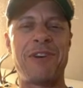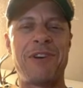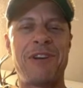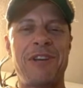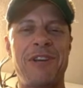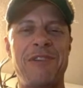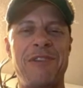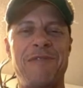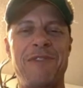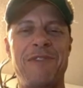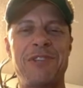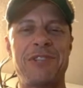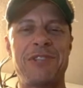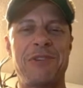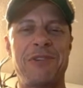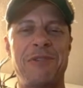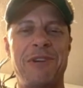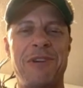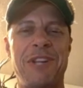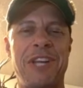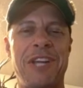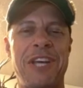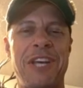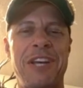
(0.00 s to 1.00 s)
hunting and fishing
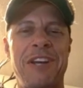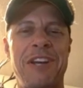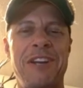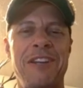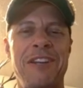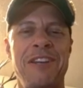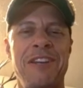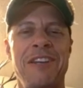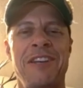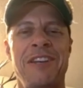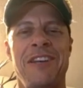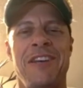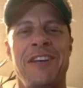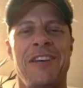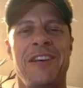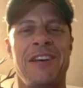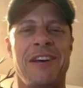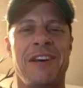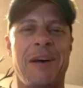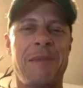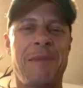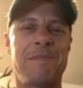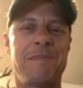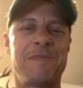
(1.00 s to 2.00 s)
related,
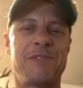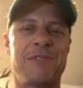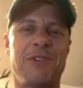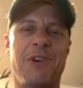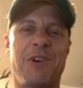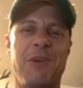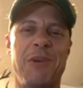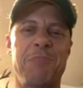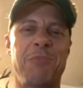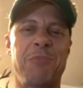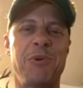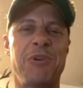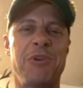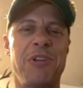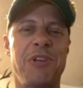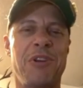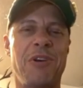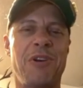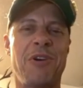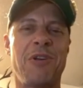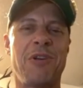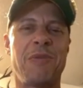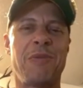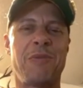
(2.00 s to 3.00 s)
I started putting
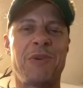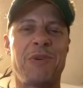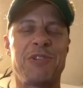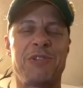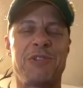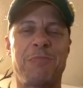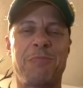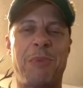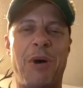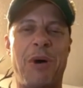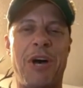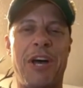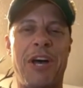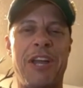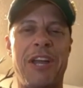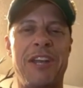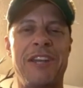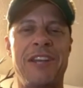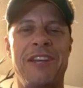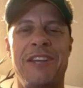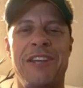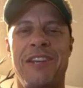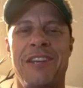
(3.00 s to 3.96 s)
it all in one spot,